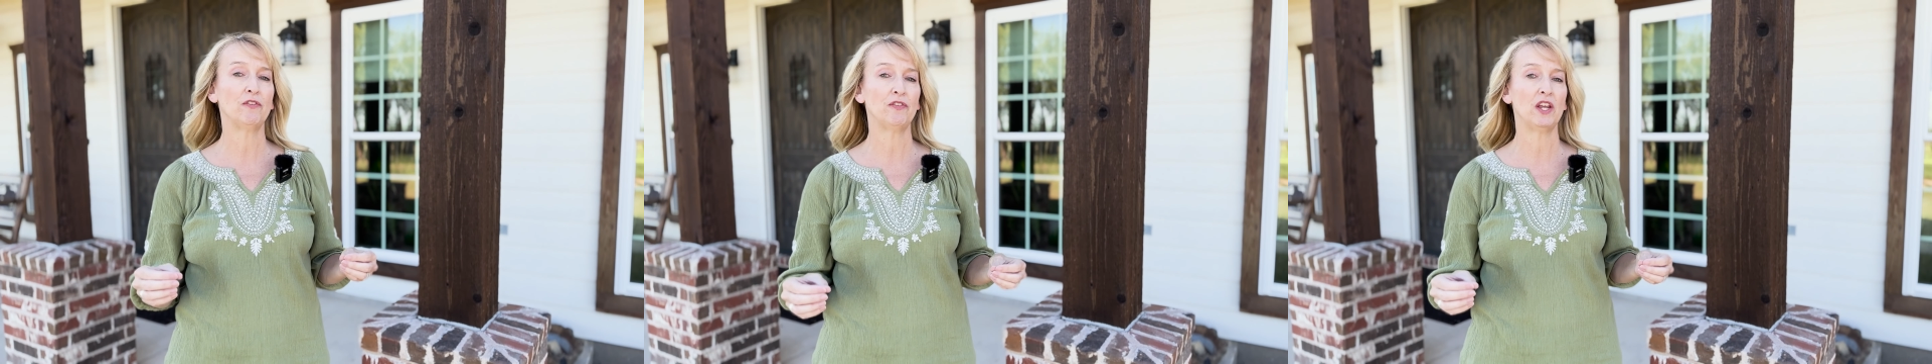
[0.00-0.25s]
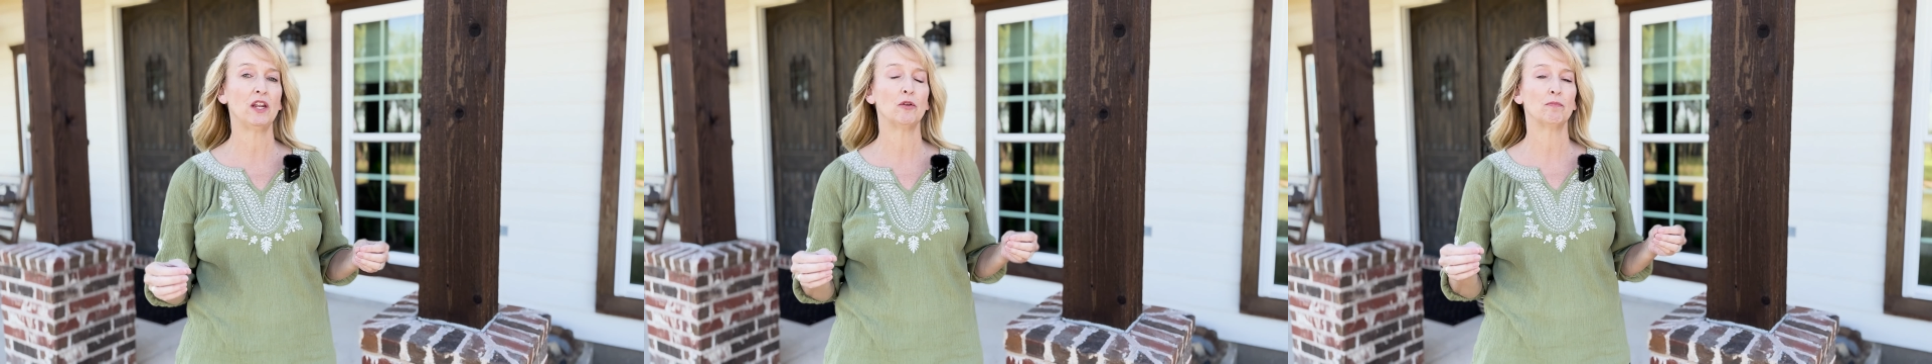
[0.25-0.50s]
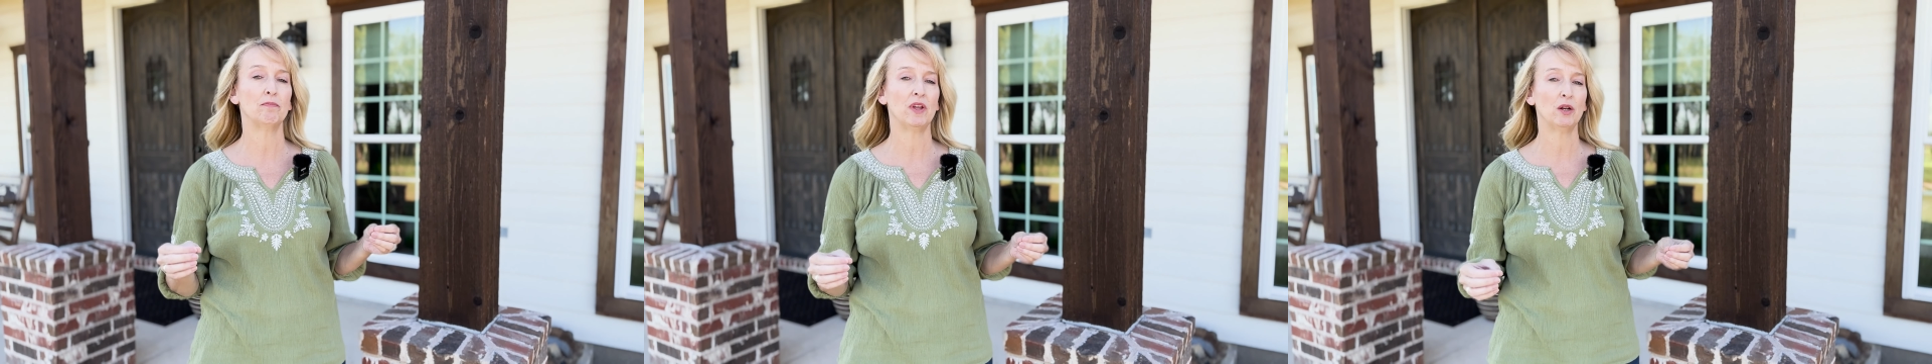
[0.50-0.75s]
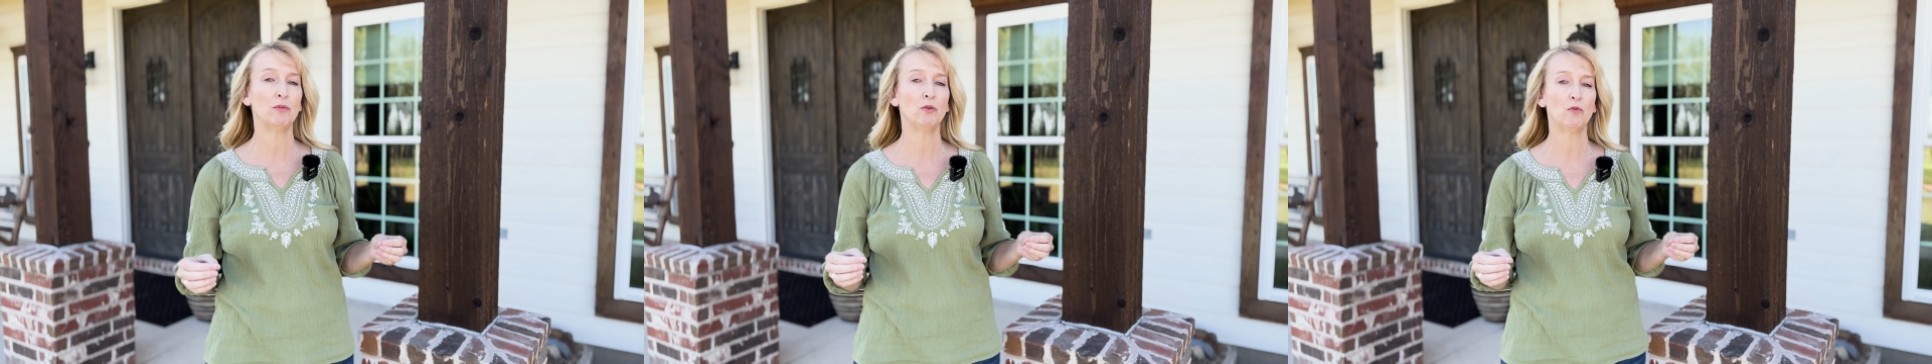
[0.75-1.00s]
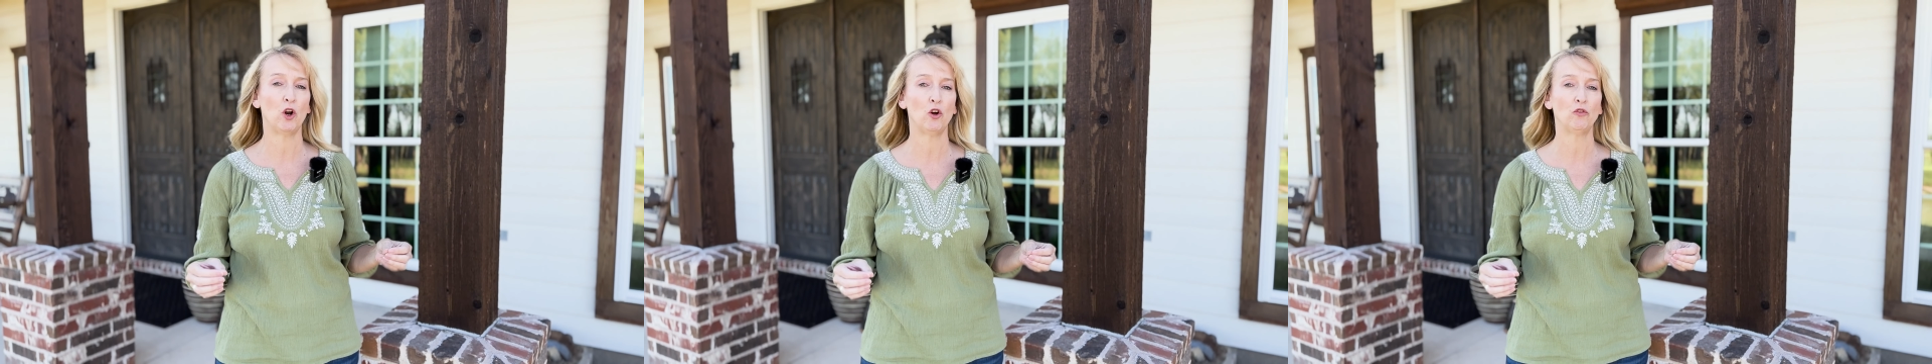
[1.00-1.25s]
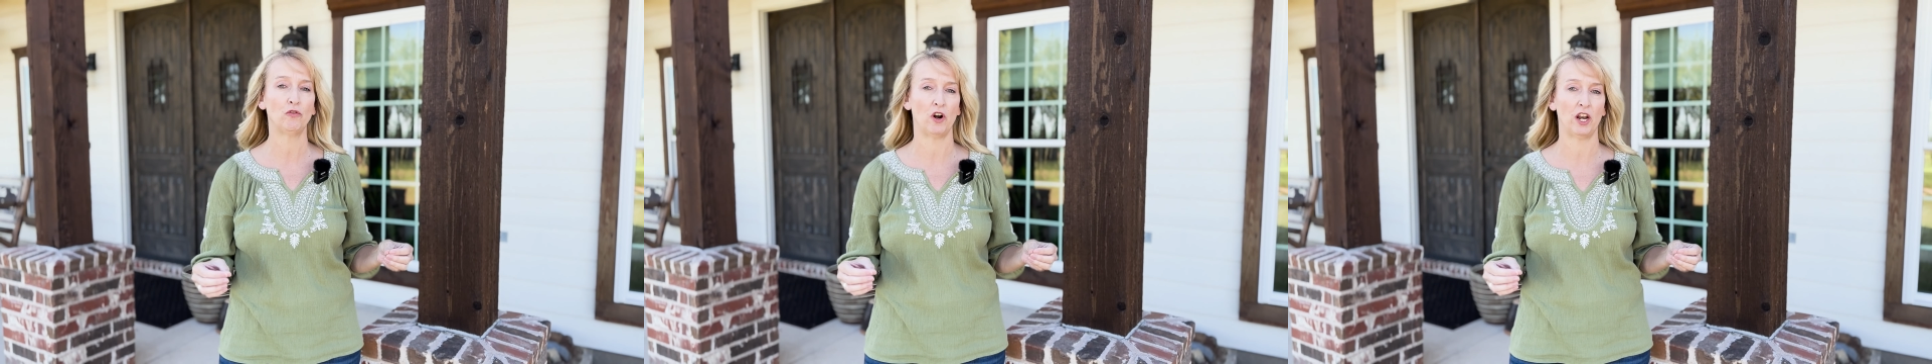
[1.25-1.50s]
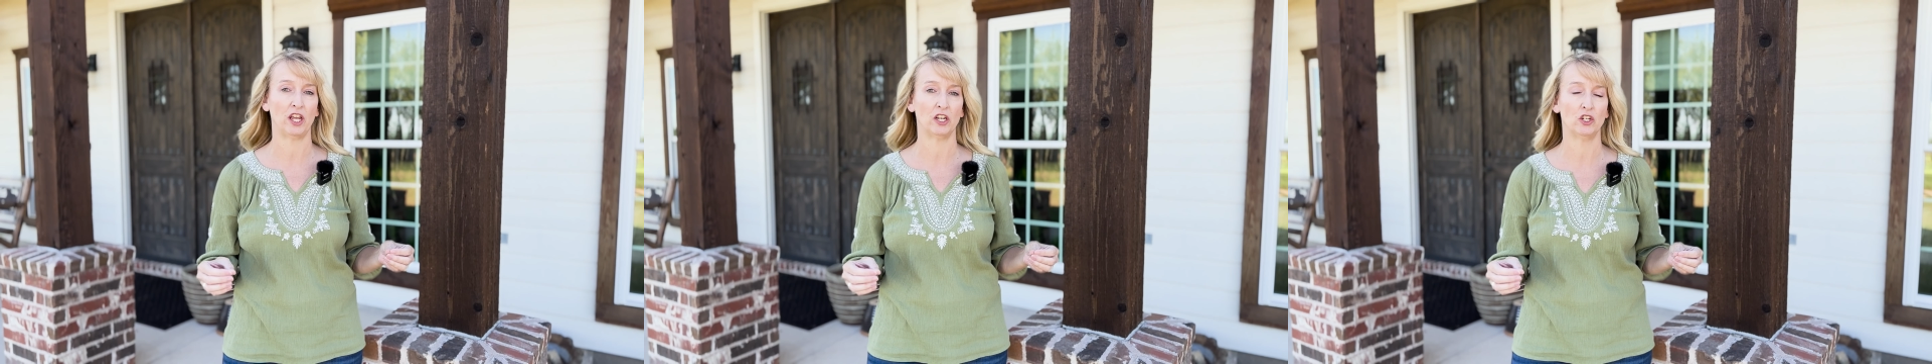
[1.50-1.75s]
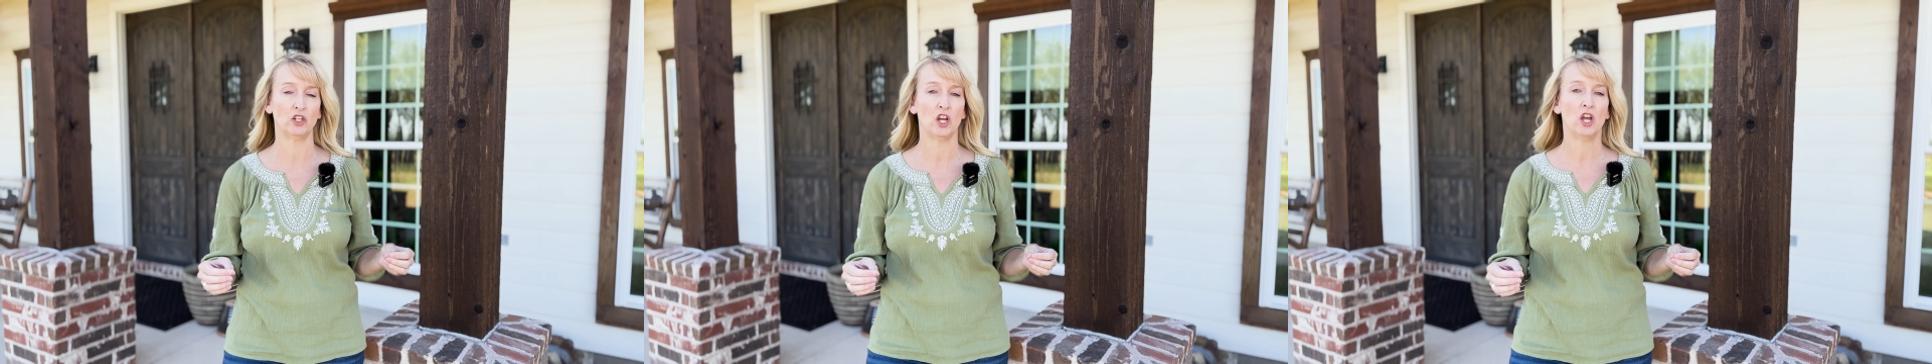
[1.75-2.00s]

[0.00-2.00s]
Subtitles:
feet minimum road frontage